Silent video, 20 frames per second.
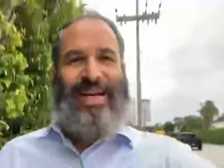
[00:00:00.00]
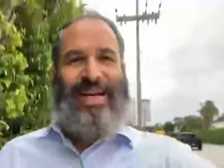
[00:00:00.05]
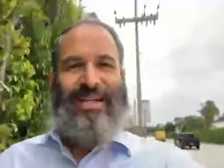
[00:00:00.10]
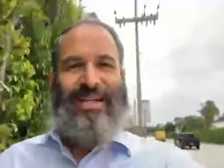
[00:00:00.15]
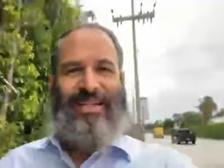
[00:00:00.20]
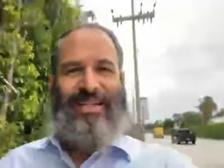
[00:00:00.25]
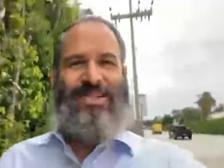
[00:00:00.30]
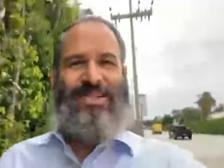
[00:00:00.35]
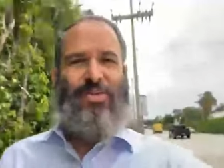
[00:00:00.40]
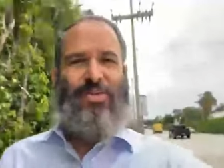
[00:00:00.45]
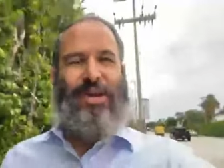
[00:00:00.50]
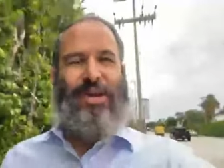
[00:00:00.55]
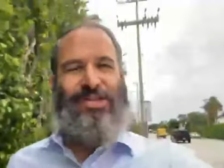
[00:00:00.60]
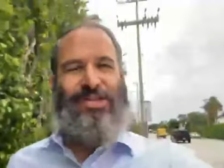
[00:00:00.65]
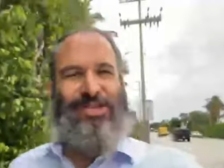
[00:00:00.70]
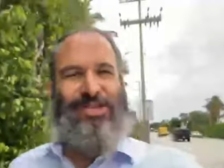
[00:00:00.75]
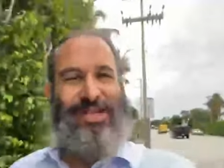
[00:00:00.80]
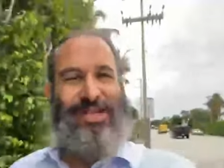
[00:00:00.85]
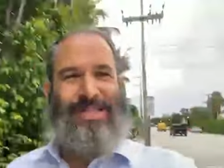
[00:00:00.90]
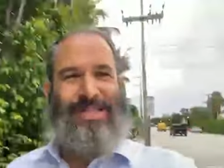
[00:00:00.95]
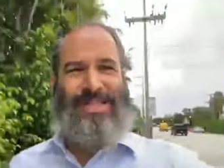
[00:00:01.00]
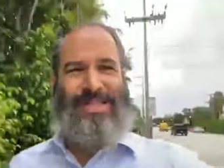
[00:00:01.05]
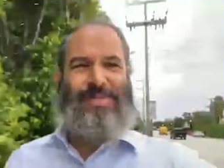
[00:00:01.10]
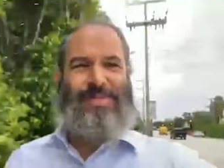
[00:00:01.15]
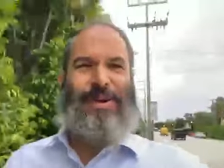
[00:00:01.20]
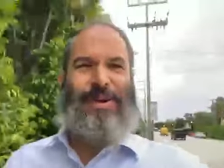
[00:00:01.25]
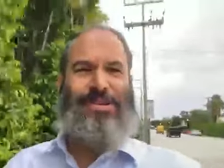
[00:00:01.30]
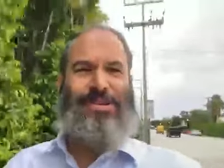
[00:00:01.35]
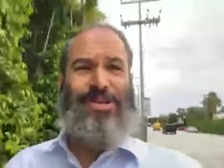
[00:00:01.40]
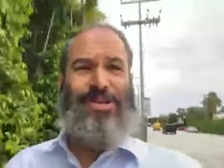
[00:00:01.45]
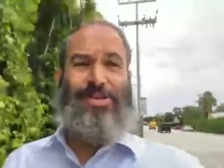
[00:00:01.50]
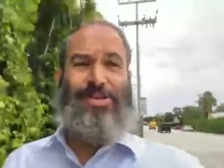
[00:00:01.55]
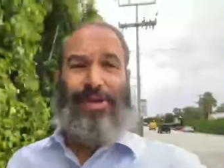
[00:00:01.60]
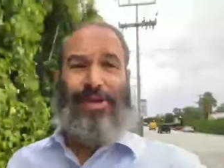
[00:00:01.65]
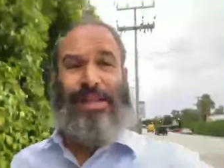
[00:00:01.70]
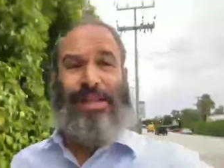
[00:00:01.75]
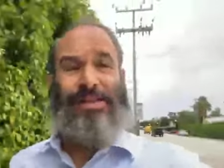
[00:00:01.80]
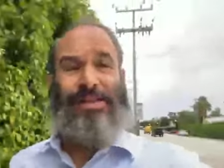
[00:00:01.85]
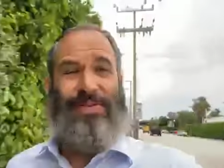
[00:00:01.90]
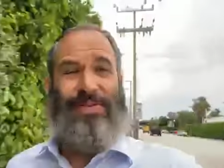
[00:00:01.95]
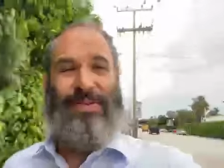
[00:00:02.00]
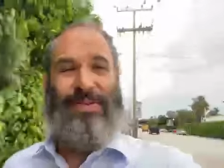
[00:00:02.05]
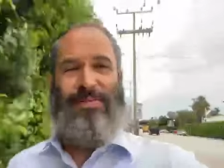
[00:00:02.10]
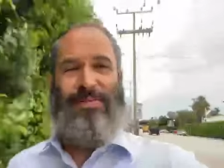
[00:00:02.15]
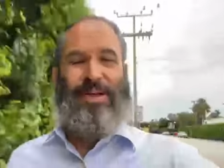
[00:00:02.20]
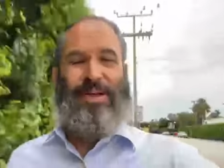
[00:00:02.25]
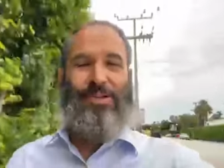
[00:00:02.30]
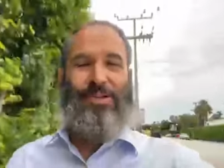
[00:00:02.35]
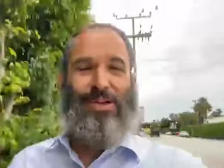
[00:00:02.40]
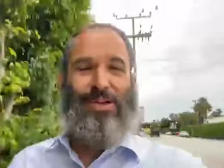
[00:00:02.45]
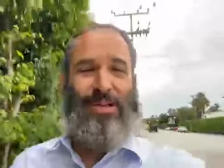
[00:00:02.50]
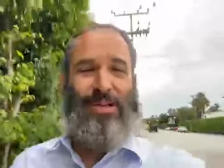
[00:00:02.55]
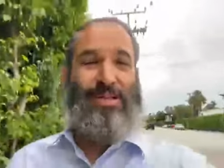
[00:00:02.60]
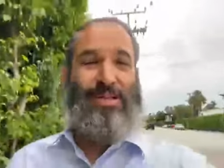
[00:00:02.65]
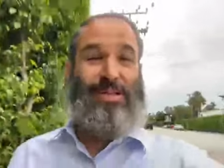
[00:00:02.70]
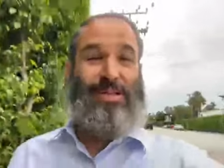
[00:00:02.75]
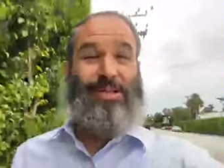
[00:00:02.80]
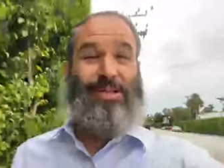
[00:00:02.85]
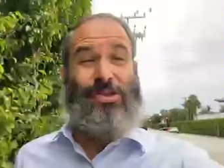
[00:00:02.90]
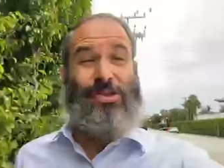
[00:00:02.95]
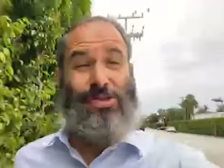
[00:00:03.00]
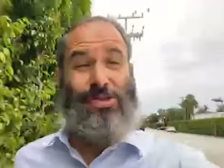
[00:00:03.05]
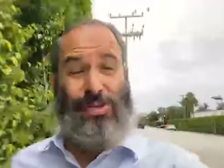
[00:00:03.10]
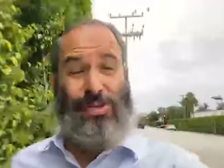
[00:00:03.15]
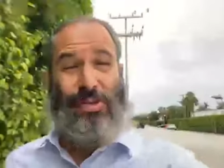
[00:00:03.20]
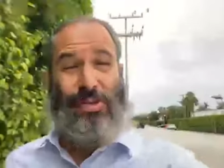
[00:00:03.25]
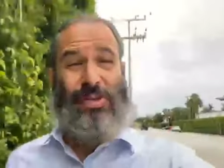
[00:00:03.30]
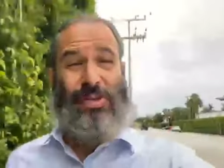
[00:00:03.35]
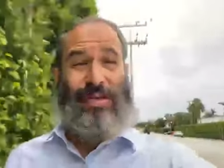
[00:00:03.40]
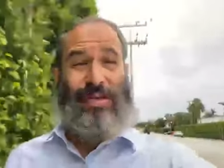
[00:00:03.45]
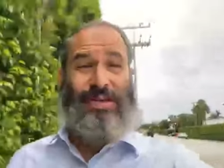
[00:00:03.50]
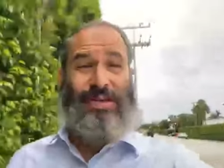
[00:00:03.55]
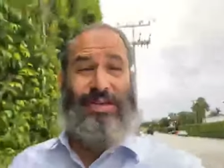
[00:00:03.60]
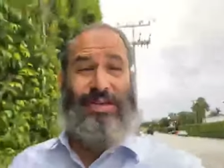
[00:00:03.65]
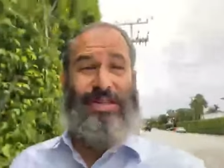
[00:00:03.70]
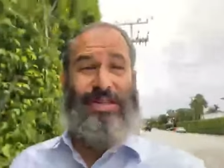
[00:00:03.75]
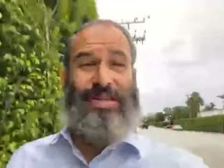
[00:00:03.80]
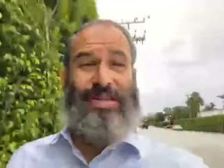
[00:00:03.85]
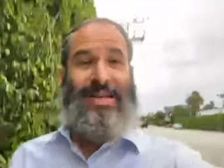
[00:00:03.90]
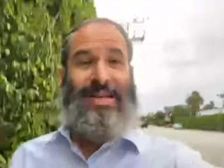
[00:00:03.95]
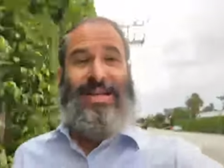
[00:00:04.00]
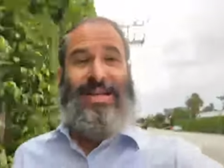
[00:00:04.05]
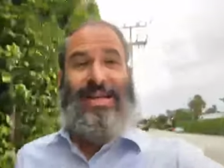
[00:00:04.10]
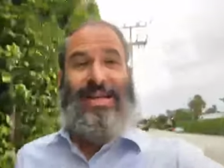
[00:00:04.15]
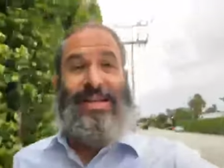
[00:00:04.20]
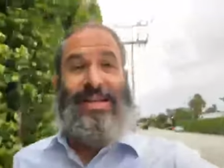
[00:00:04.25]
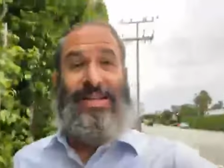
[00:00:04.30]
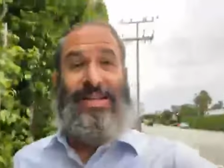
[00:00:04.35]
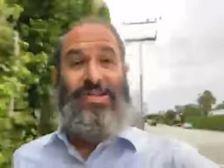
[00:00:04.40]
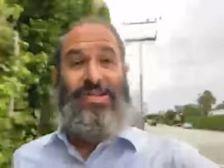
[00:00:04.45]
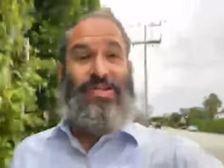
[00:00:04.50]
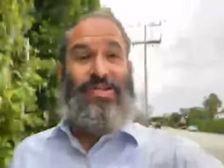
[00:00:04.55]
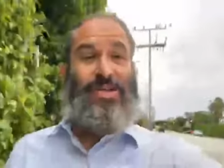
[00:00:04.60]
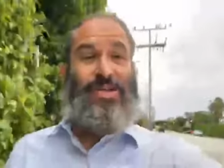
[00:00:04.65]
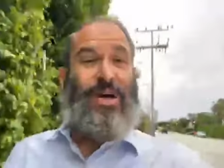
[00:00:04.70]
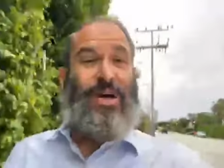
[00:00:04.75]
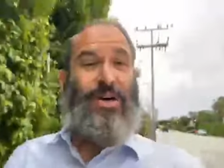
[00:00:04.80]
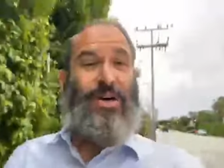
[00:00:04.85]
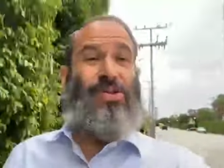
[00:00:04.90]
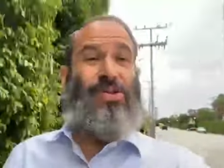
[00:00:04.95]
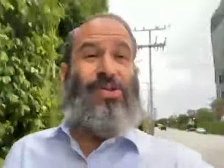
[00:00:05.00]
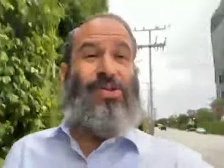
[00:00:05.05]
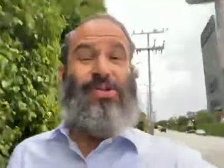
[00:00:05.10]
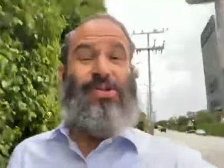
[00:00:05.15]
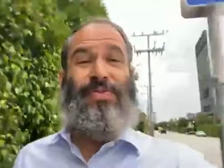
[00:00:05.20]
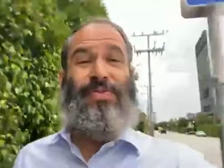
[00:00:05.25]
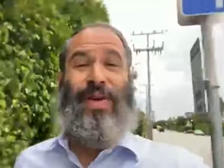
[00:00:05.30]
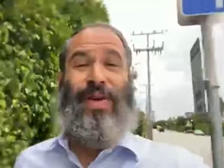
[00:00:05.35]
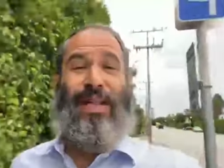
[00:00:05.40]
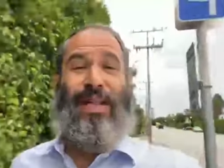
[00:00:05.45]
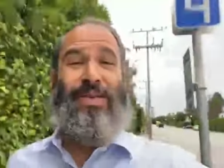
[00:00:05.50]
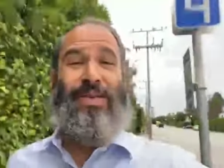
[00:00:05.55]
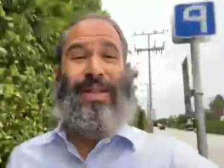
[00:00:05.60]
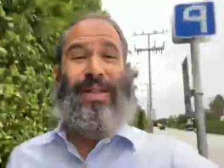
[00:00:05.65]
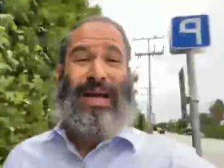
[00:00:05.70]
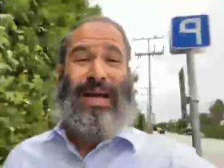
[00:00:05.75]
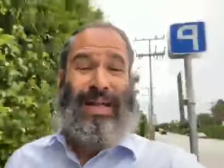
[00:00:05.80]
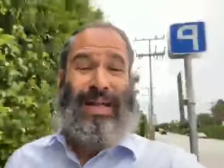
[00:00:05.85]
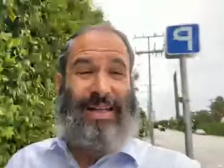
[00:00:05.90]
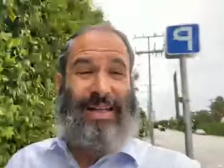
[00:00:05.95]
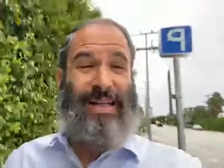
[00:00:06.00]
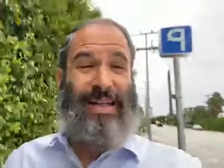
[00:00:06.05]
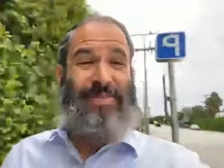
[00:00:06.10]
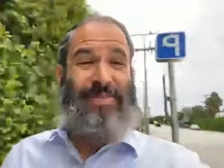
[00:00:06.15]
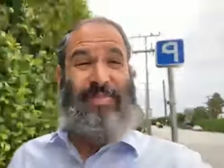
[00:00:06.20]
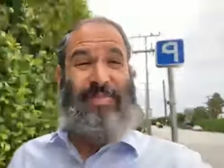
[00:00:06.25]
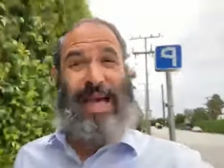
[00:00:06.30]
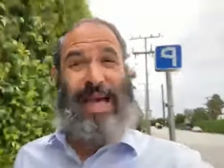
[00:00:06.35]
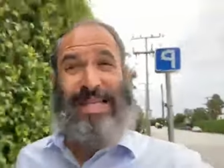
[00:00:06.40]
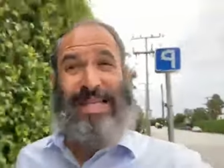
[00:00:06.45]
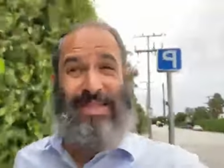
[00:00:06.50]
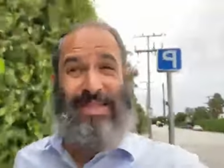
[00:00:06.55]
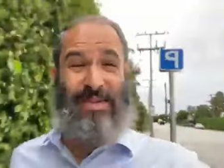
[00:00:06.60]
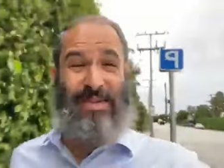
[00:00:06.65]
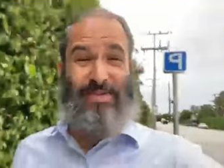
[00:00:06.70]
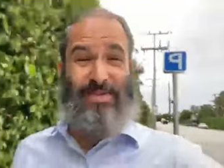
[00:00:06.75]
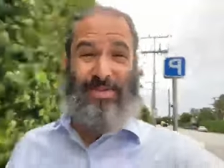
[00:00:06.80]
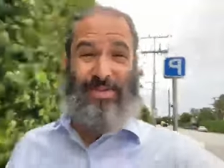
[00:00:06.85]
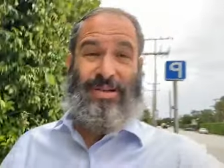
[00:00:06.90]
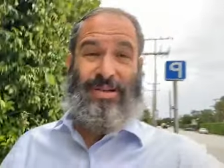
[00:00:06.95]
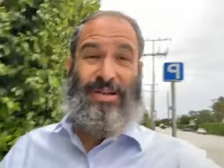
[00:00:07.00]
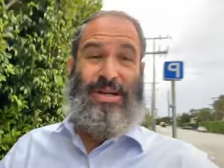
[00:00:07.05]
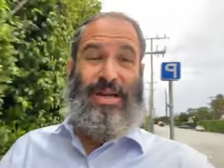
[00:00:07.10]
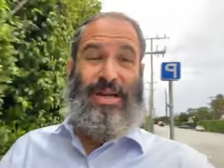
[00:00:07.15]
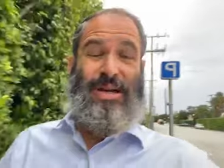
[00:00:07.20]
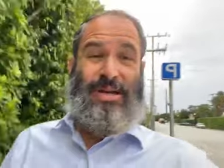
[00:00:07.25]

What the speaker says: And this question is especially relevant because the truth is that Sukkot should follow the holiday of Passover.